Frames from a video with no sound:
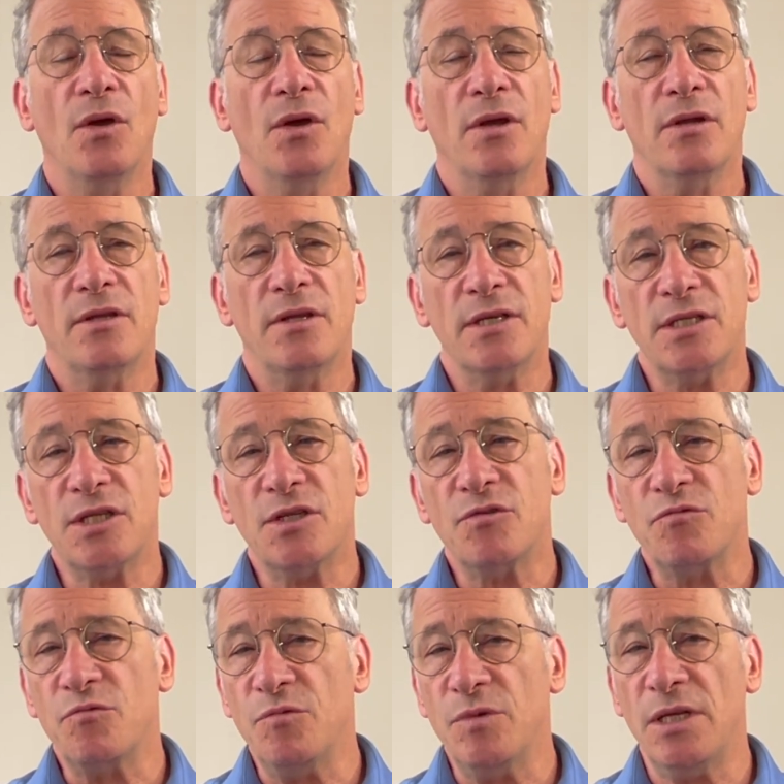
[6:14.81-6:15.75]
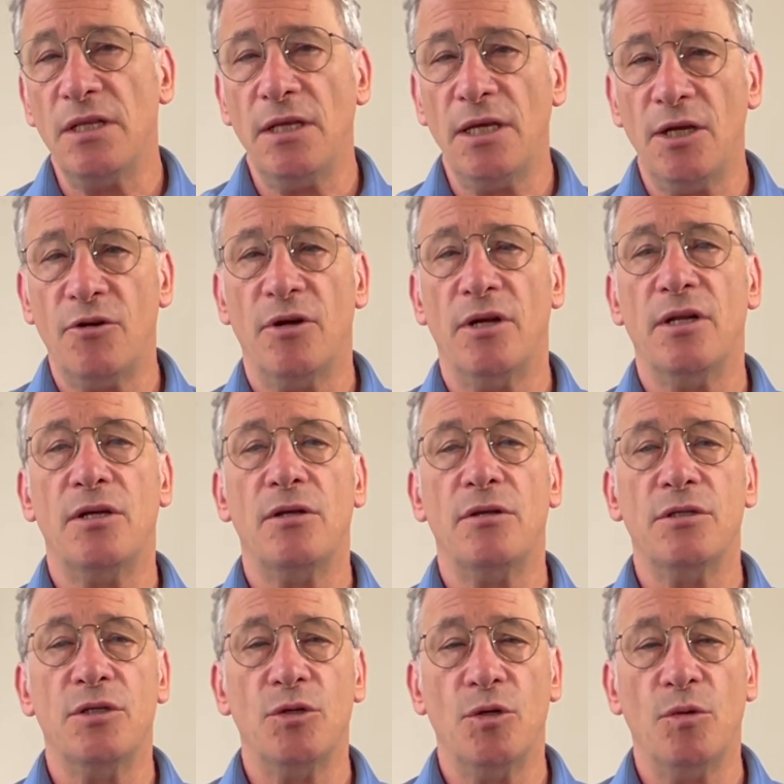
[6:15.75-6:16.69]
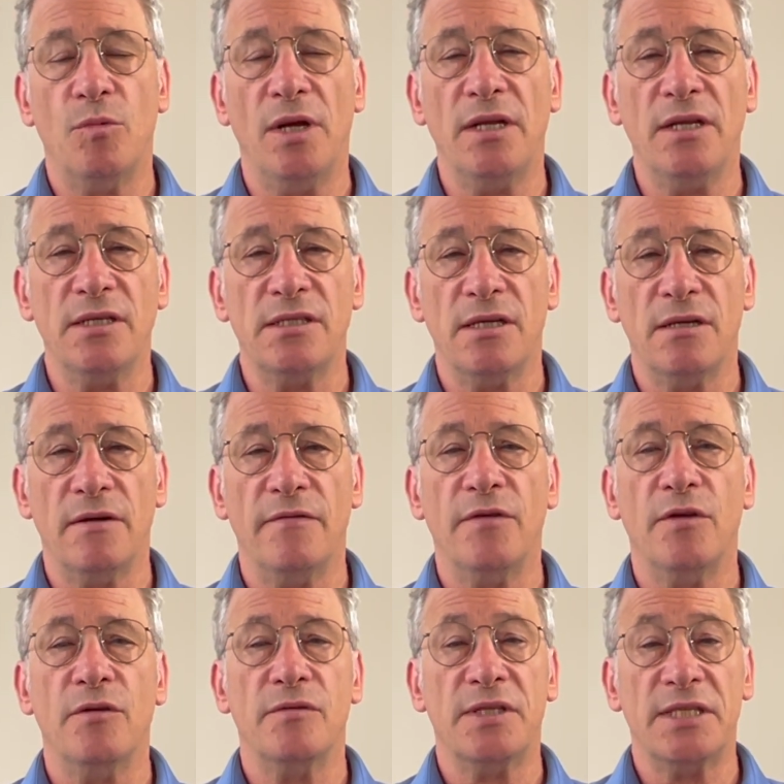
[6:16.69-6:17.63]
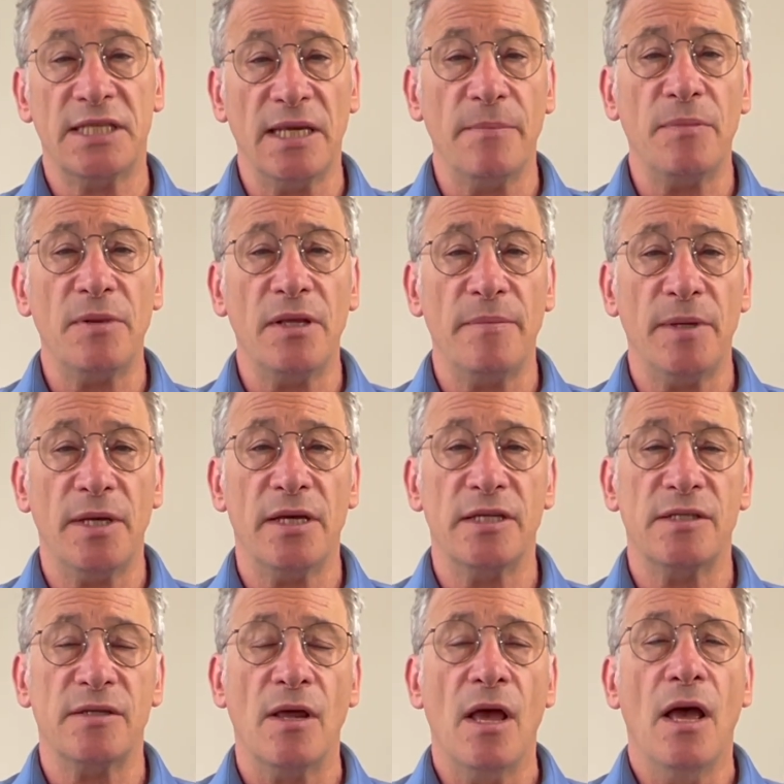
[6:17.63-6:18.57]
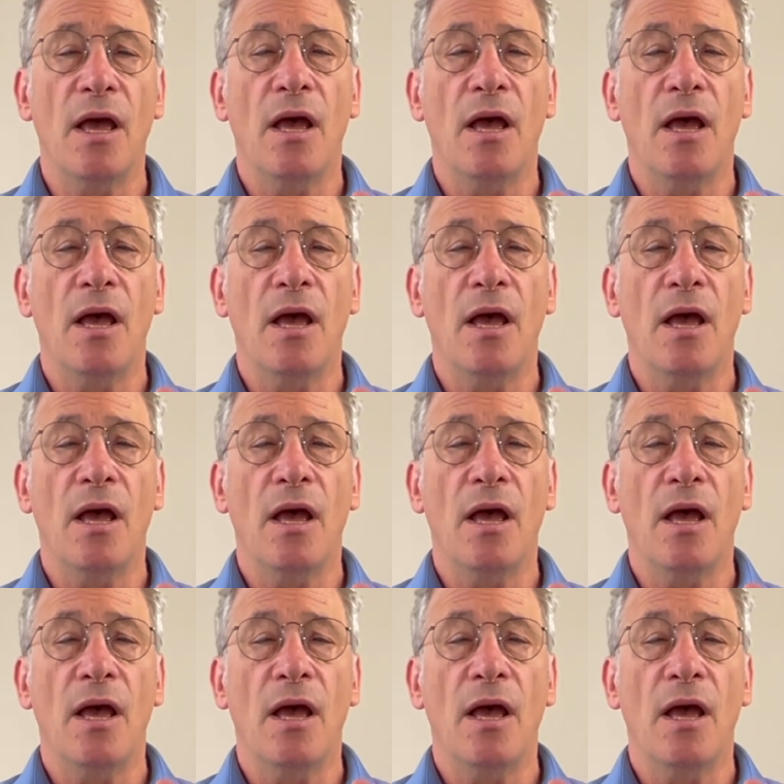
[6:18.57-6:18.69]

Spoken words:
this is really critical to a witness interview simply because